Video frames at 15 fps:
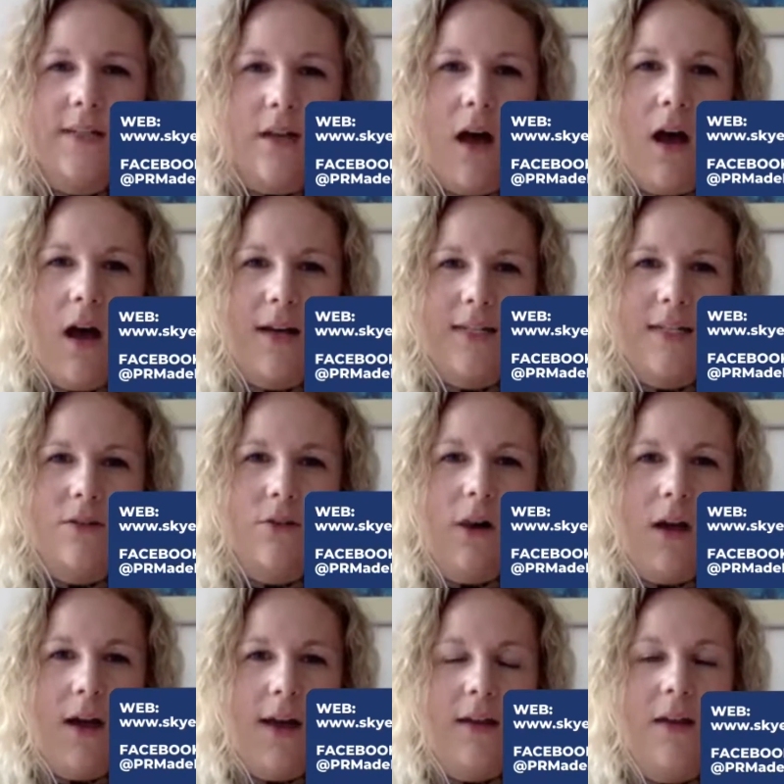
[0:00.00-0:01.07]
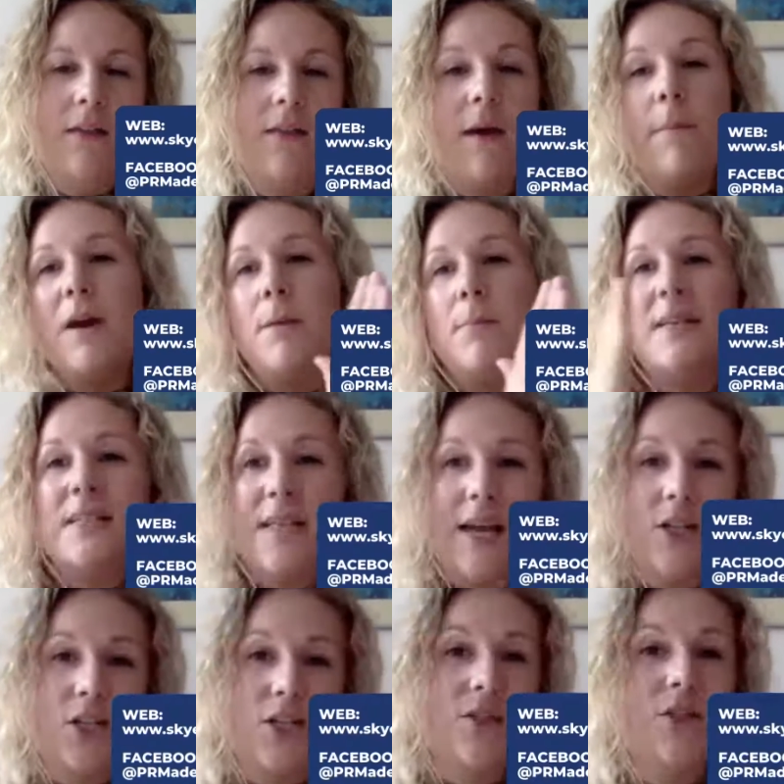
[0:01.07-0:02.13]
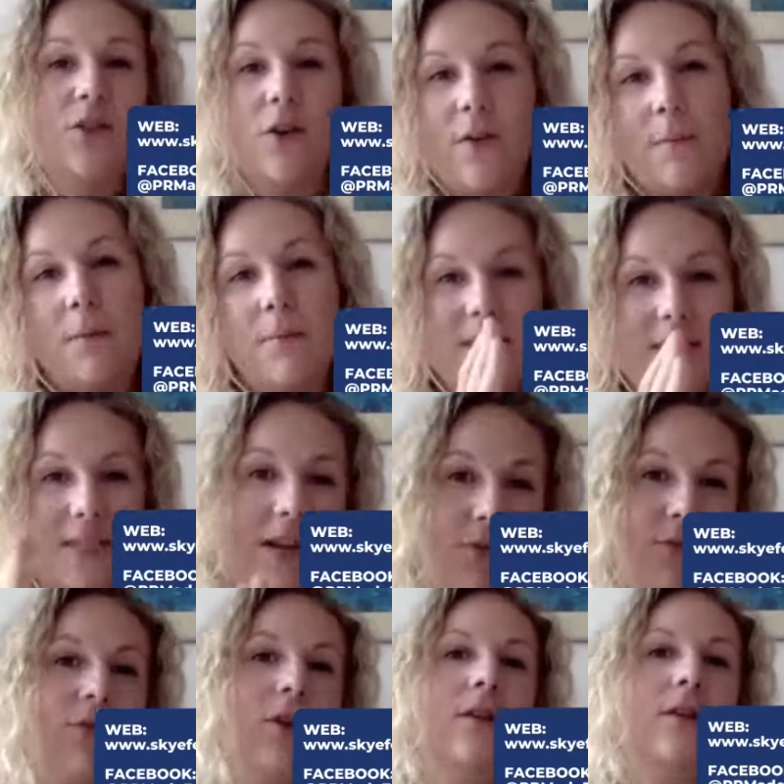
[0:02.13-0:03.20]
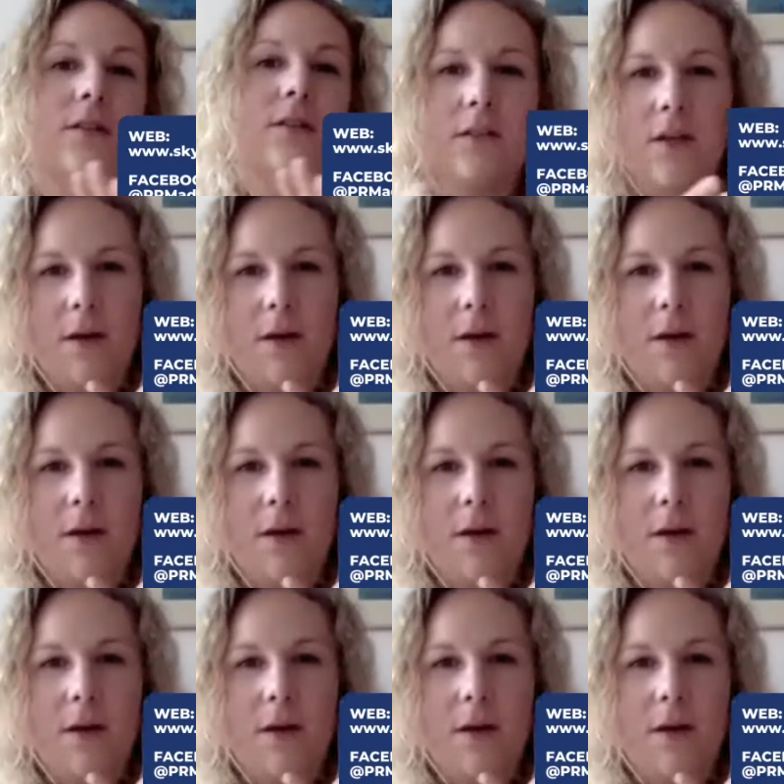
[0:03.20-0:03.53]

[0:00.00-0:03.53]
our ideal client, and there might be sections, you know, there might be different